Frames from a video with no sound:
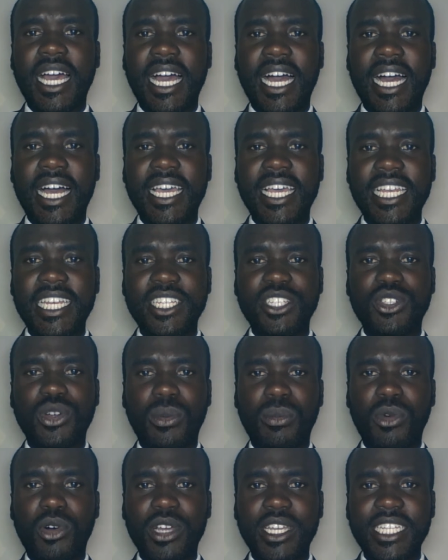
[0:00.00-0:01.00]
a
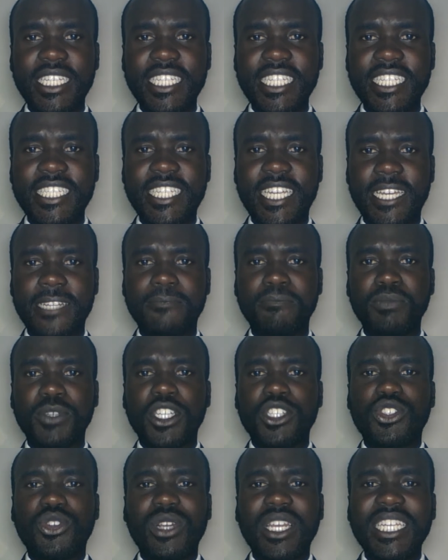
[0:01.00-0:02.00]
little more in detail.
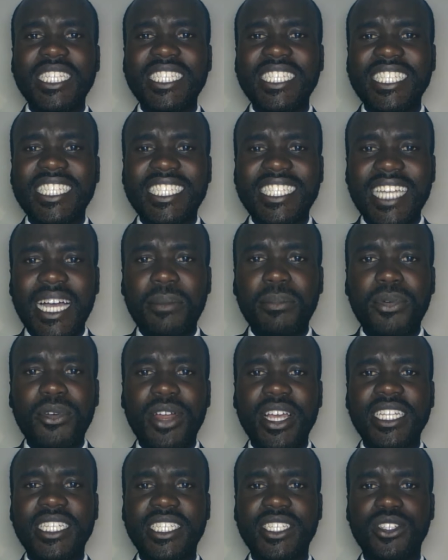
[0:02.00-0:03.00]
So let's jump
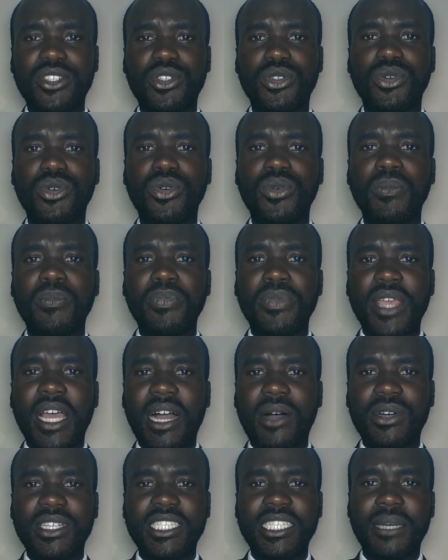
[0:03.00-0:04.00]
right into
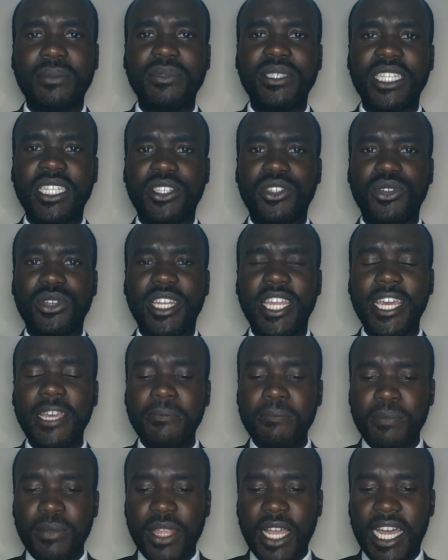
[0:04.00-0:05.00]
our subject
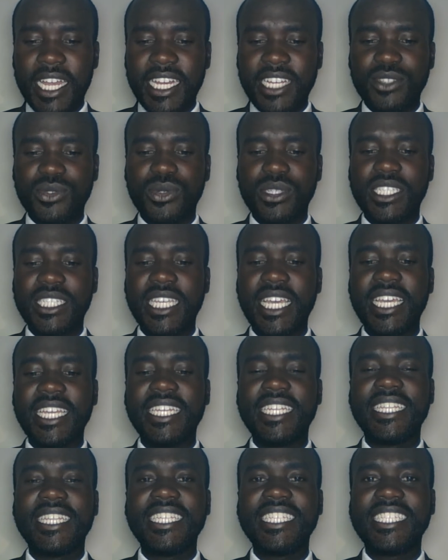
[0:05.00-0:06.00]
today. And as we
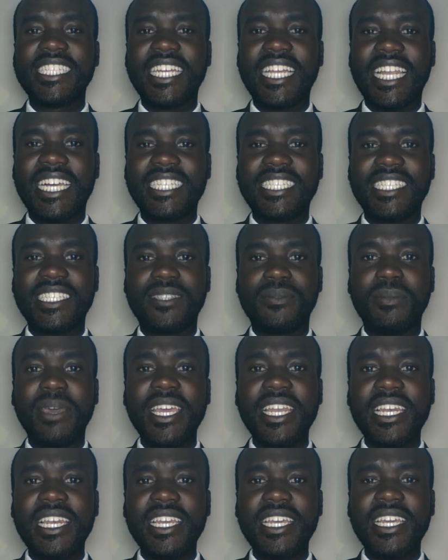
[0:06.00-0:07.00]
said, this class is
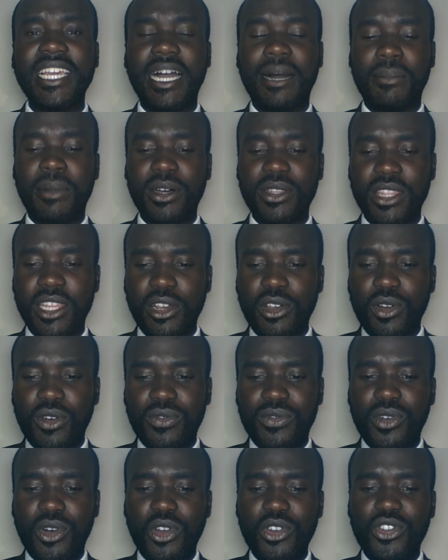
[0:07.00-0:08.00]
mainly about the law
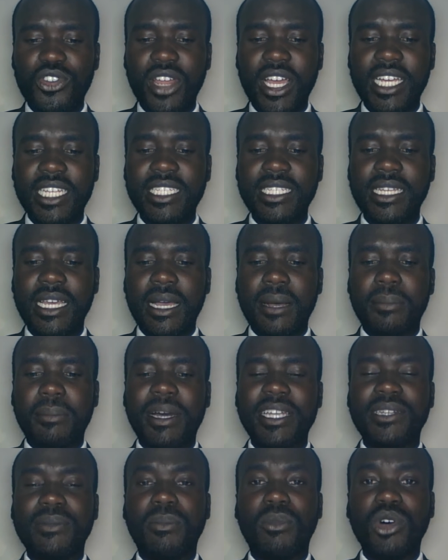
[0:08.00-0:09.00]
of contract,
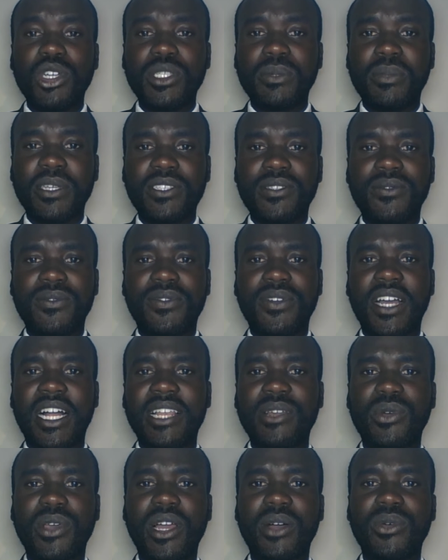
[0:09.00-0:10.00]
but more
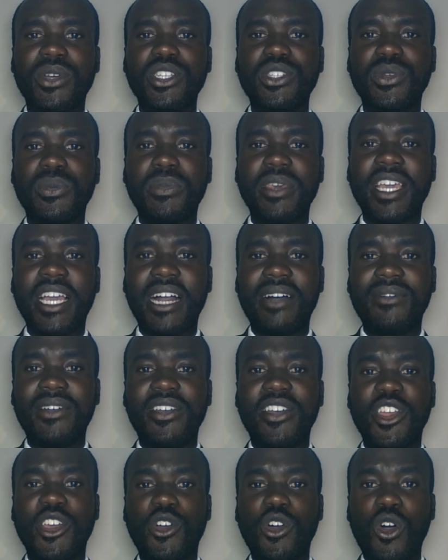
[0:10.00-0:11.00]
specifically, we are going to be
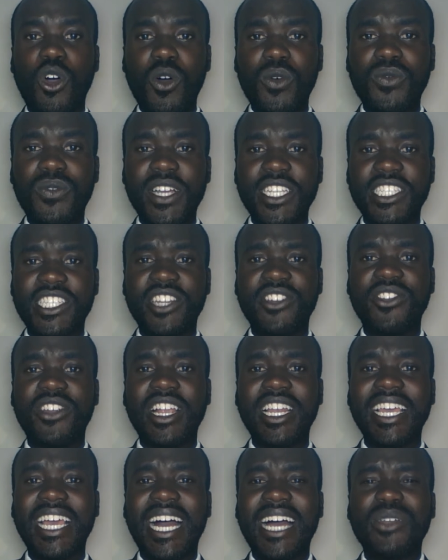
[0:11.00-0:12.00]
covering offer
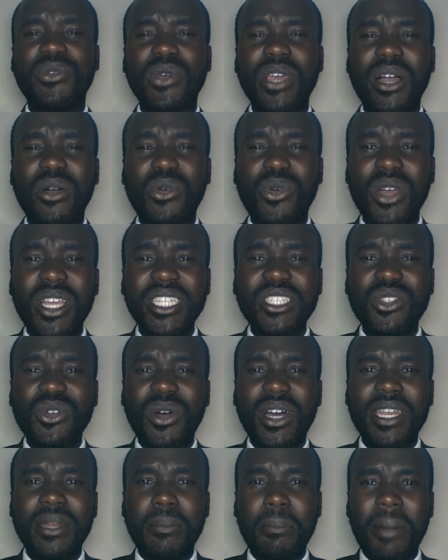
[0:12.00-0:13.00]
generally, and we are going
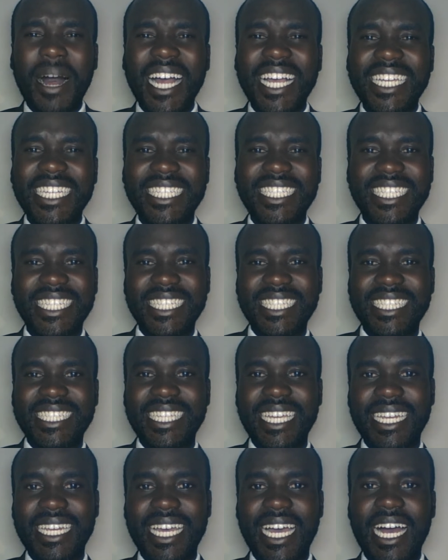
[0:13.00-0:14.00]
to unpack it
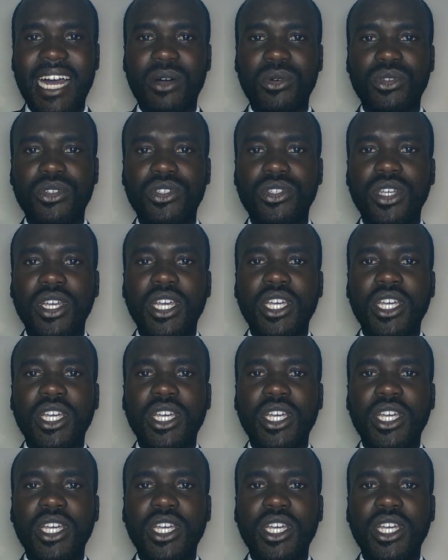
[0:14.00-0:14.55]
inside out